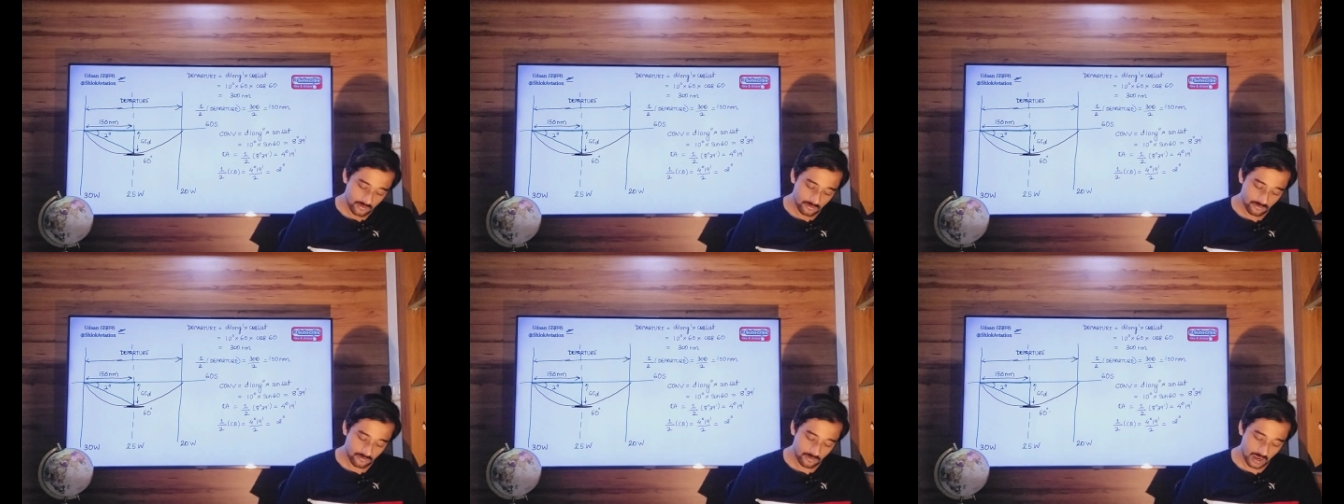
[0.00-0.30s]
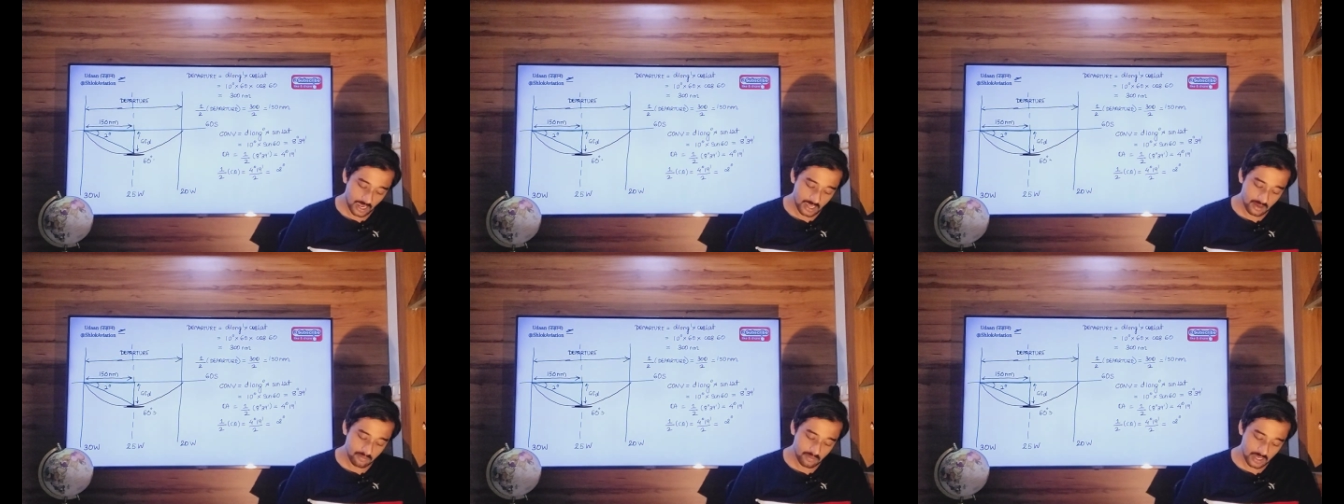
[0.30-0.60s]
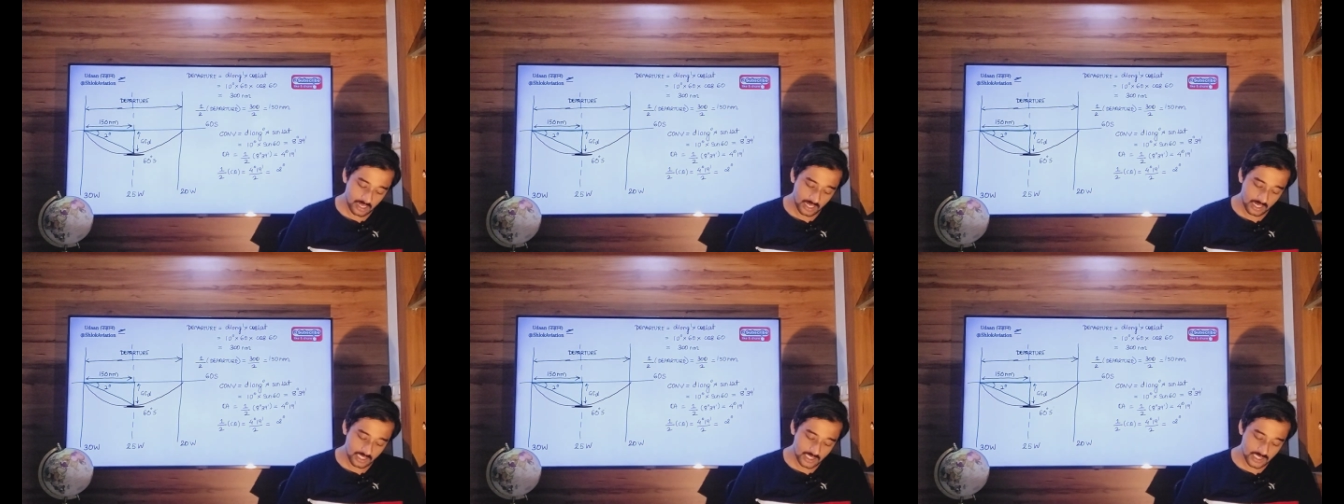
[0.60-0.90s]
5
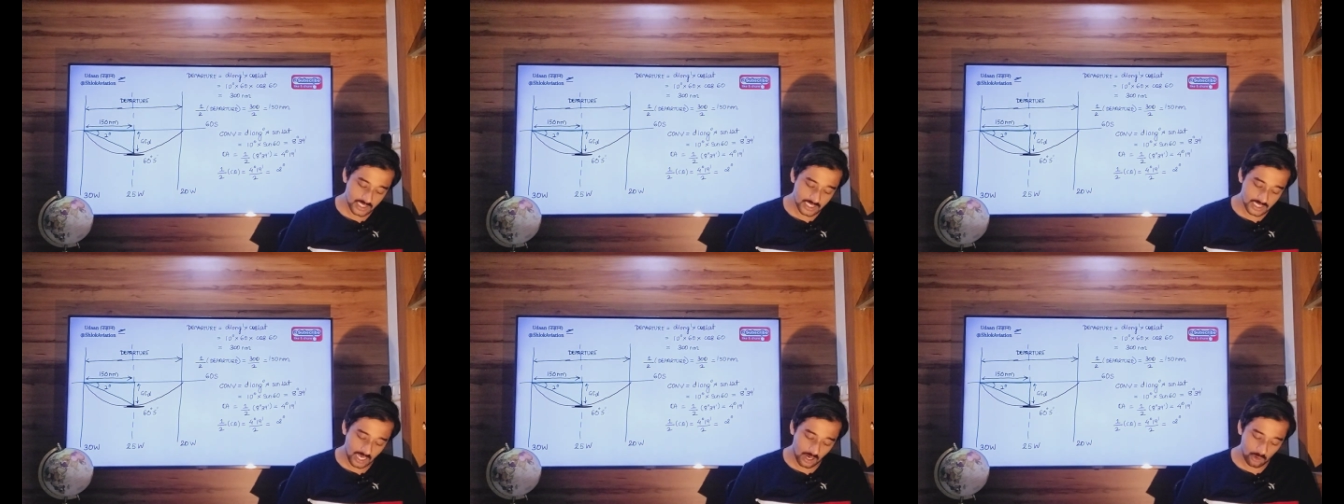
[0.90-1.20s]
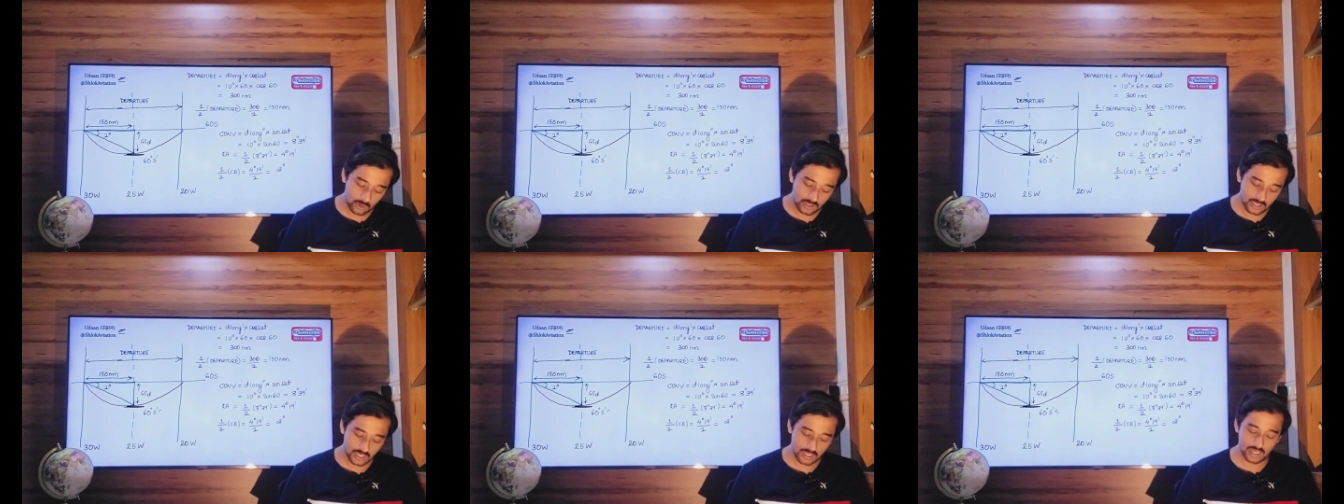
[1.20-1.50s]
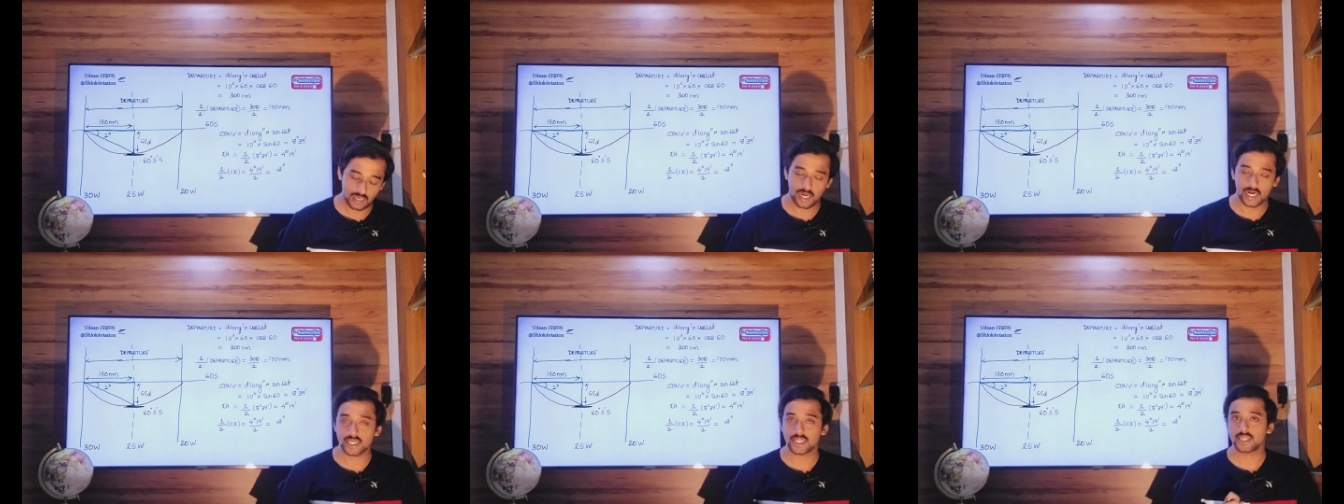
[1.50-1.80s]
minutes south
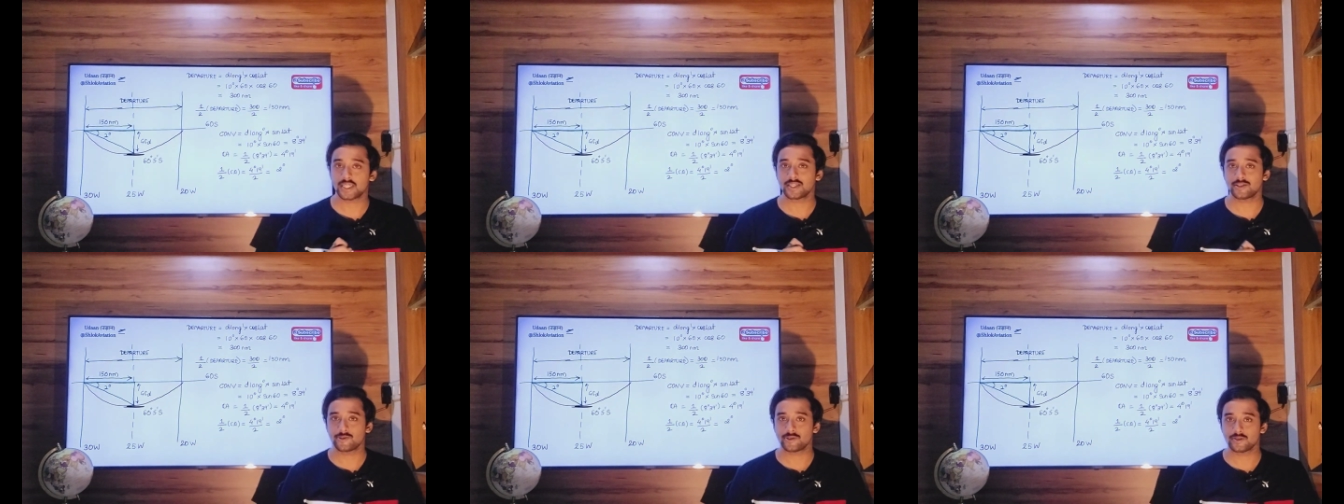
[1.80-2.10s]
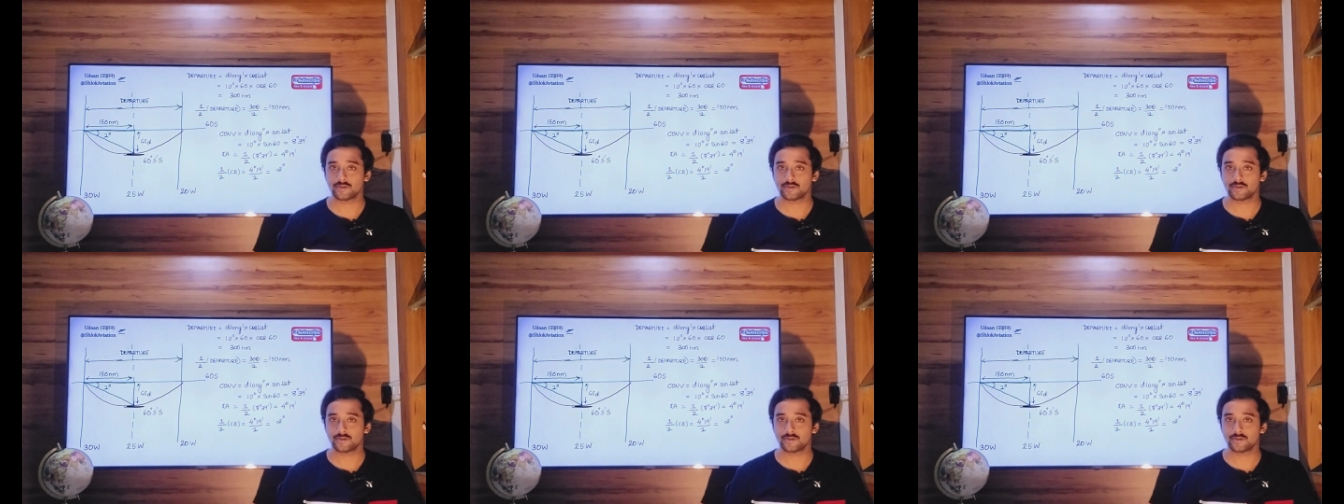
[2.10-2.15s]
latitude.